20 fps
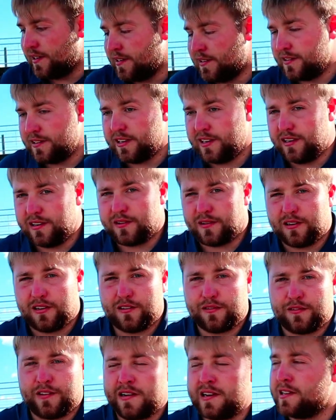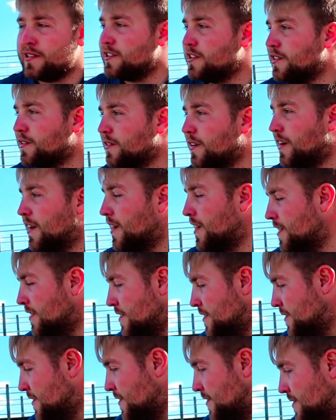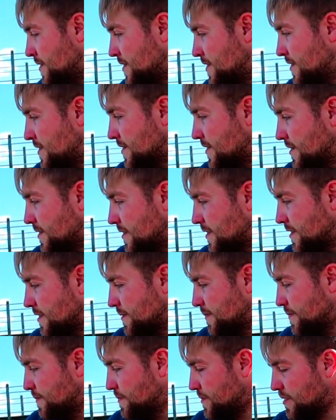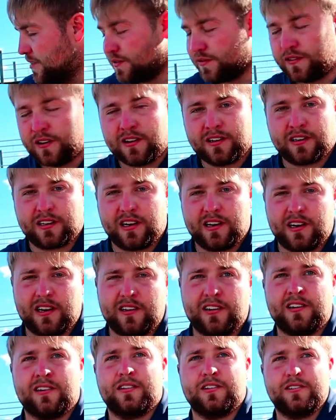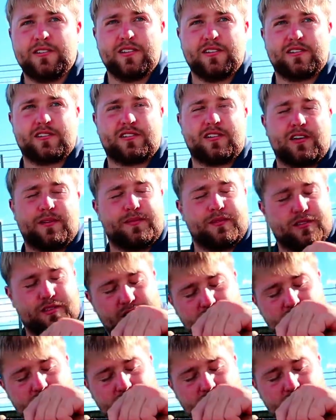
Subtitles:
don't need a real fancy rod. It's fun to get out here and do this type of